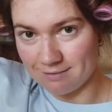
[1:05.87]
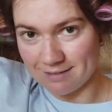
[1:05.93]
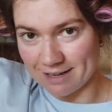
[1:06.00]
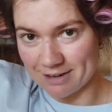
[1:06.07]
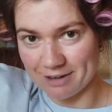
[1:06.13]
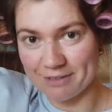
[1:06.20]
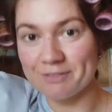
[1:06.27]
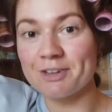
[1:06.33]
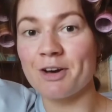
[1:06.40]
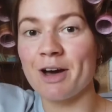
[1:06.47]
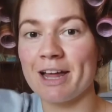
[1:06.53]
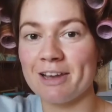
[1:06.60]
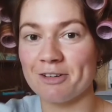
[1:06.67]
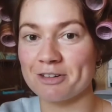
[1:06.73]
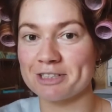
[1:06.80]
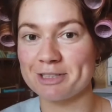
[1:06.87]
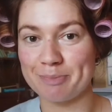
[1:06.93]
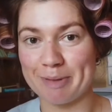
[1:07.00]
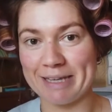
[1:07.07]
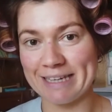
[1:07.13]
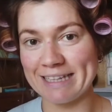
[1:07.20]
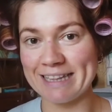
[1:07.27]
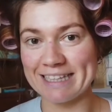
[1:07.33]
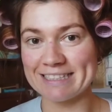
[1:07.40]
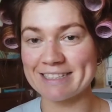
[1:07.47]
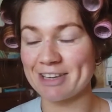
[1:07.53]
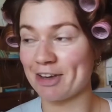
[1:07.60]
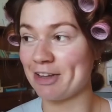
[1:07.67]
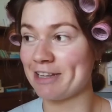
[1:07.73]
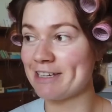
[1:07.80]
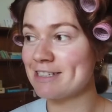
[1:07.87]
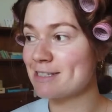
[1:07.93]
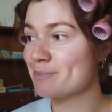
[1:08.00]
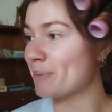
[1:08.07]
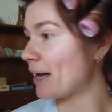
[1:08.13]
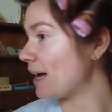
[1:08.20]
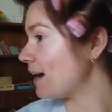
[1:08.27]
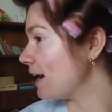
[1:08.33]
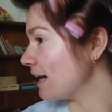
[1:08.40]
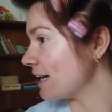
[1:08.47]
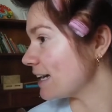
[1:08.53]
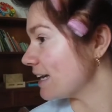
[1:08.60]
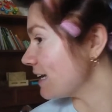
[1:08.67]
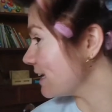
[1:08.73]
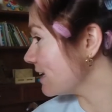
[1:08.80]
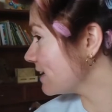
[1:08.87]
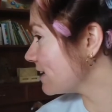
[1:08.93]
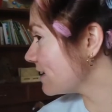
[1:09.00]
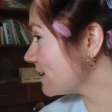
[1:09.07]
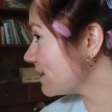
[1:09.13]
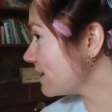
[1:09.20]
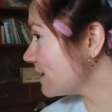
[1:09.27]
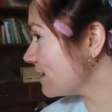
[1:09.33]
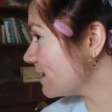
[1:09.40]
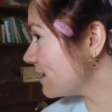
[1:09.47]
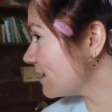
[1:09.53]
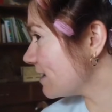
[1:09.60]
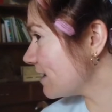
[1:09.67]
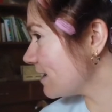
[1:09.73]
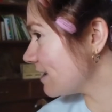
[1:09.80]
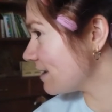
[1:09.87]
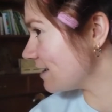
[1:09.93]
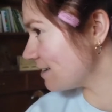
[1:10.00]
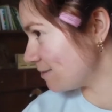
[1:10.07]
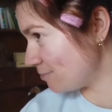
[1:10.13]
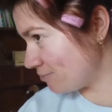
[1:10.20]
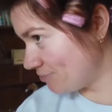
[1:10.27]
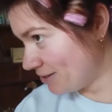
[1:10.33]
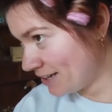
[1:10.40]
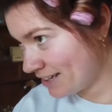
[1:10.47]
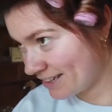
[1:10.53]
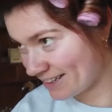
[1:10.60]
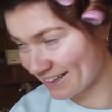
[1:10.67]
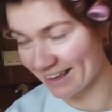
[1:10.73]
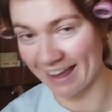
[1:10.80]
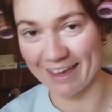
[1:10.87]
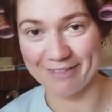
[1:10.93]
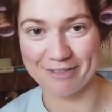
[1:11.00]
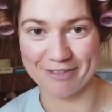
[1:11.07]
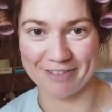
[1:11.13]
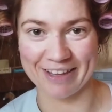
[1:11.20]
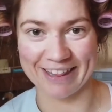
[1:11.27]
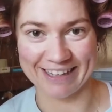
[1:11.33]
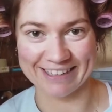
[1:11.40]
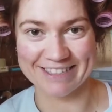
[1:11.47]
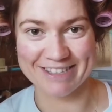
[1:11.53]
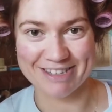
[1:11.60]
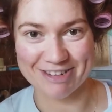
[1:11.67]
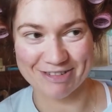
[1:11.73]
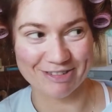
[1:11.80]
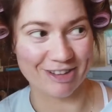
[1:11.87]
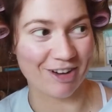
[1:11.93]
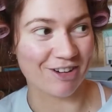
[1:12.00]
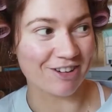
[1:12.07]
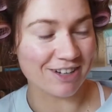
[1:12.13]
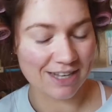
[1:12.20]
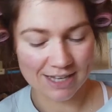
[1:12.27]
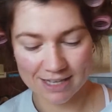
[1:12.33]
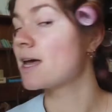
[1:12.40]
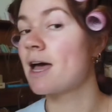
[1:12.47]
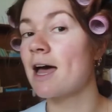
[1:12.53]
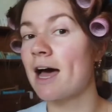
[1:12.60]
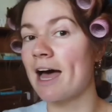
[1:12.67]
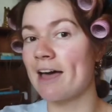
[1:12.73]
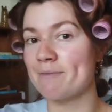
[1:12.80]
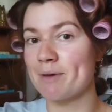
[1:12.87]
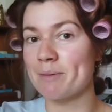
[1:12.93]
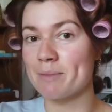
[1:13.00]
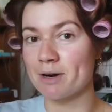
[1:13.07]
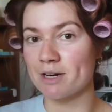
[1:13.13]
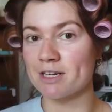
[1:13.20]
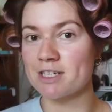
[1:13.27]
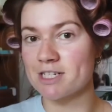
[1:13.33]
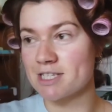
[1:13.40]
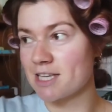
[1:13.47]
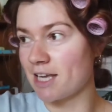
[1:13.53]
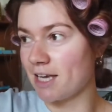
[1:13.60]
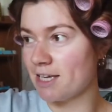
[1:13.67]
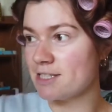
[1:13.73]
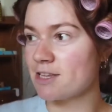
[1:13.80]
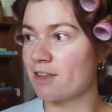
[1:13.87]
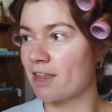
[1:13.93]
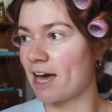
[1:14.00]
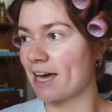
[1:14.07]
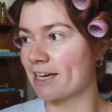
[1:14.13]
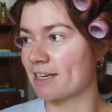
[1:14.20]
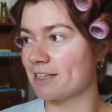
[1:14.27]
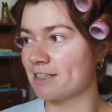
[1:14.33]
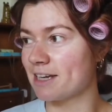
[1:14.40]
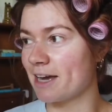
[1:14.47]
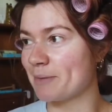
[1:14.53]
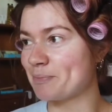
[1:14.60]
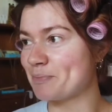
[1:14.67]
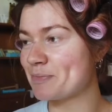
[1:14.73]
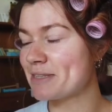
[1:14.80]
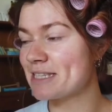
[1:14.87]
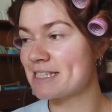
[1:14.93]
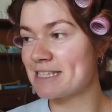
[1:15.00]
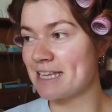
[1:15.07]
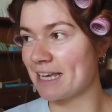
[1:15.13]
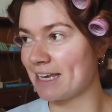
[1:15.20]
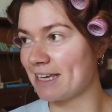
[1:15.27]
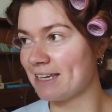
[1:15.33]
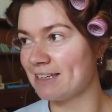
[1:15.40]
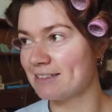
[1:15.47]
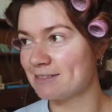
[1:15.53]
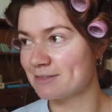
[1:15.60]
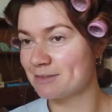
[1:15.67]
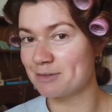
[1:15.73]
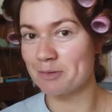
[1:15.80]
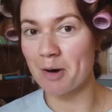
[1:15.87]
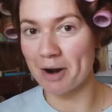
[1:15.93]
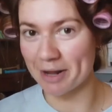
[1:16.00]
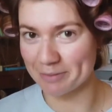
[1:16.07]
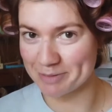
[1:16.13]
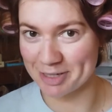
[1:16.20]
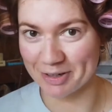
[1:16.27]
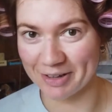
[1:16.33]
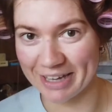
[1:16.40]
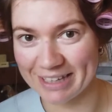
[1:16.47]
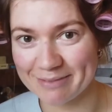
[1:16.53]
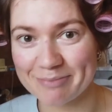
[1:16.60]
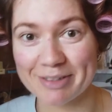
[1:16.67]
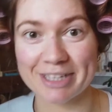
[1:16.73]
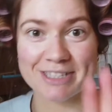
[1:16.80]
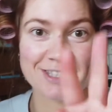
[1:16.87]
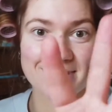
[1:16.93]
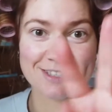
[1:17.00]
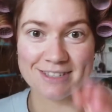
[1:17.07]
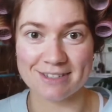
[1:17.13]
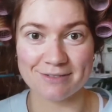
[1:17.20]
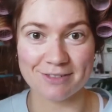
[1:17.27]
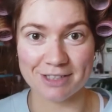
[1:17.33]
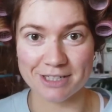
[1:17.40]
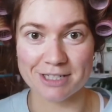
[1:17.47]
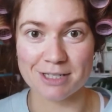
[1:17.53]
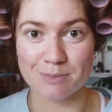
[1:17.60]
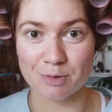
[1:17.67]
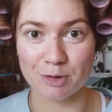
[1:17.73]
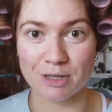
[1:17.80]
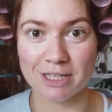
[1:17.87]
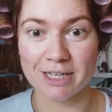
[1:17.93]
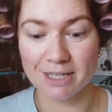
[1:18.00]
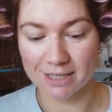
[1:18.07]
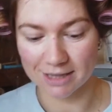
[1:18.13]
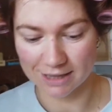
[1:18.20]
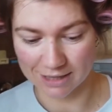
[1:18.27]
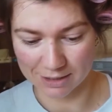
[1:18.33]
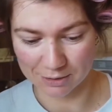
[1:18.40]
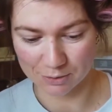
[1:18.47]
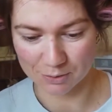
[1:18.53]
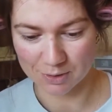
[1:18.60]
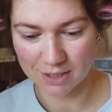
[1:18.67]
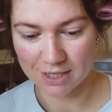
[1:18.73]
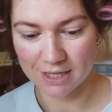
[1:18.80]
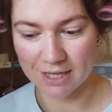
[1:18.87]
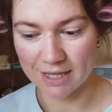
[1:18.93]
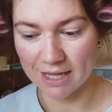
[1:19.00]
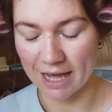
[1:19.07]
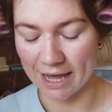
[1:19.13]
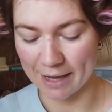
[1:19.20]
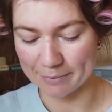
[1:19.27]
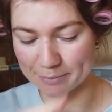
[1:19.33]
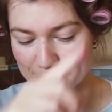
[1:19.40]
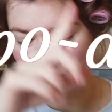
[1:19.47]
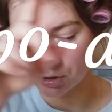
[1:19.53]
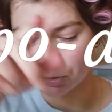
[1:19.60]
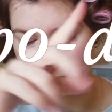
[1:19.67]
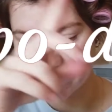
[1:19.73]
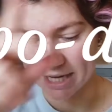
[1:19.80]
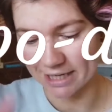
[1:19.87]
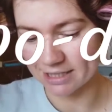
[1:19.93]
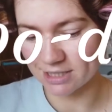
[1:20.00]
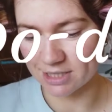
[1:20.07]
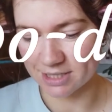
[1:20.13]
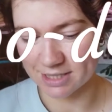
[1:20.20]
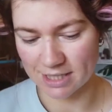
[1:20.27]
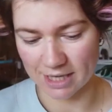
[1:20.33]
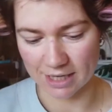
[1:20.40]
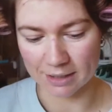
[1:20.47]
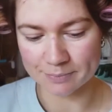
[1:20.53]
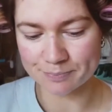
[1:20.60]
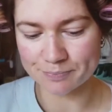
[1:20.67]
I don't even know how long it's been in these curlers, but I have a feeling it's too long. I have my mirror just here so that I can see what I'm doing, because this is a very small little doodad just here.